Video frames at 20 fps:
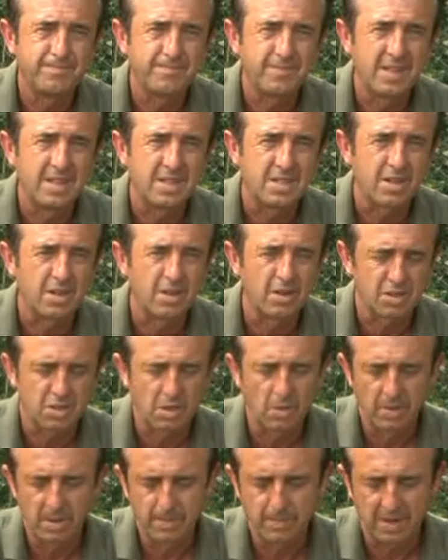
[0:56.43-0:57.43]
He's caught so
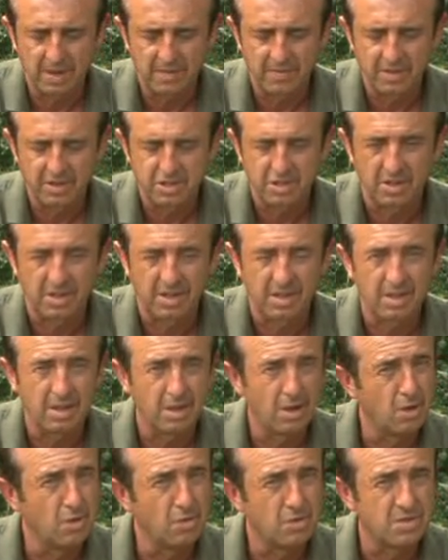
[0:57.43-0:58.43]
many big fish on it,
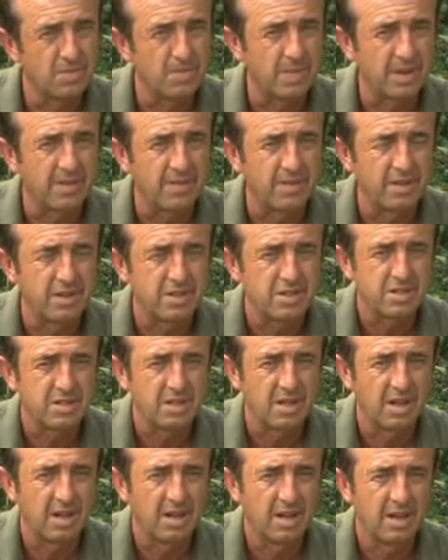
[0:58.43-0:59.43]
loads of big fish,
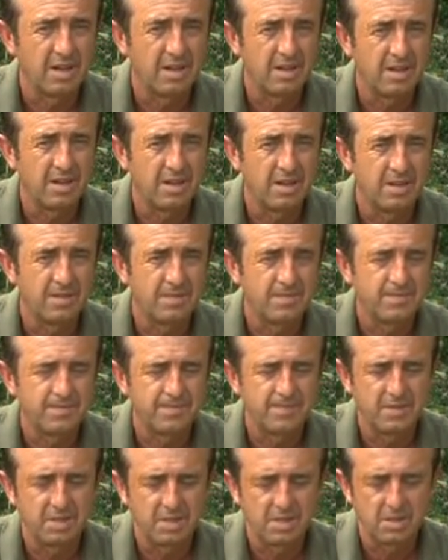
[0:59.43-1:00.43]
and
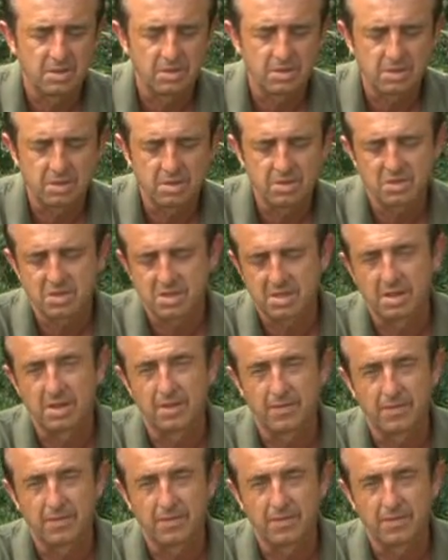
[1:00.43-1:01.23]
you'll see in the